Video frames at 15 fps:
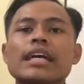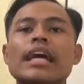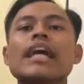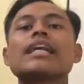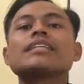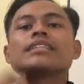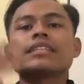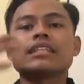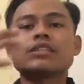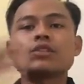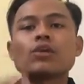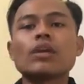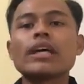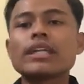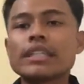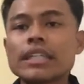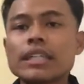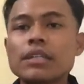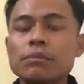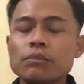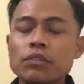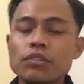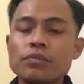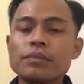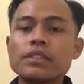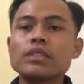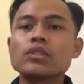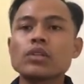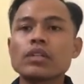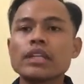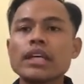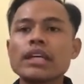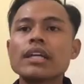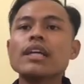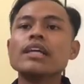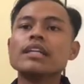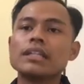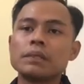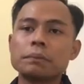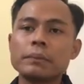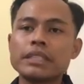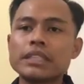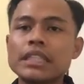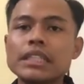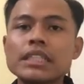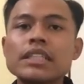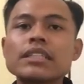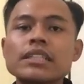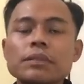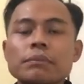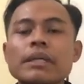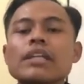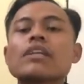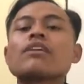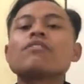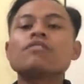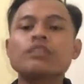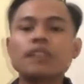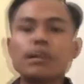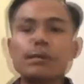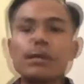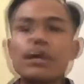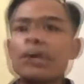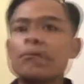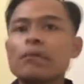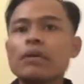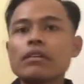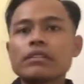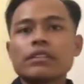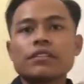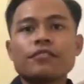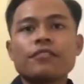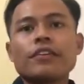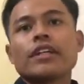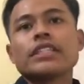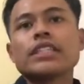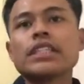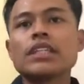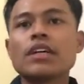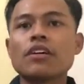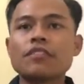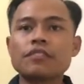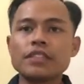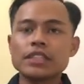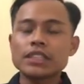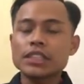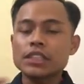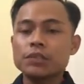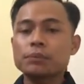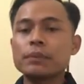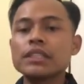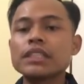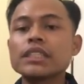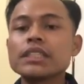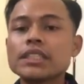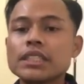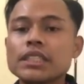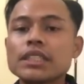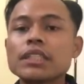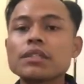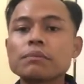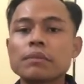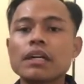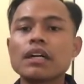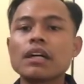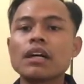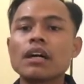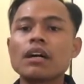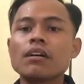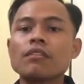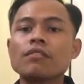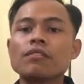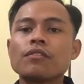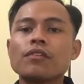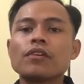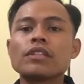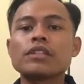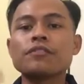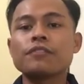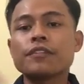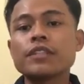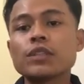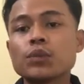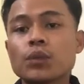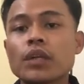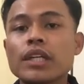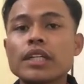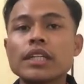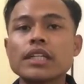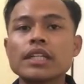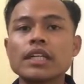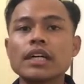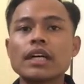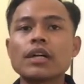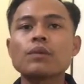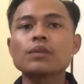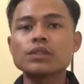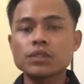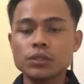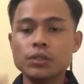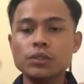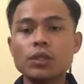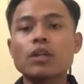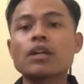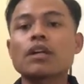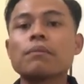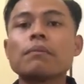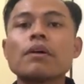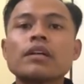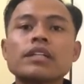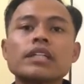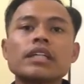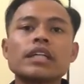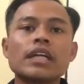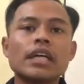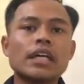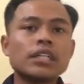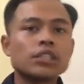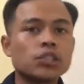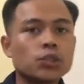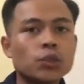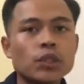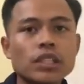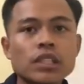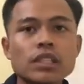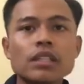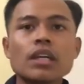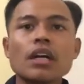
as isolating the movement so that the passenger remain comfortable. Among the function of the suspension system are, for the first one, I want to talk about the ensure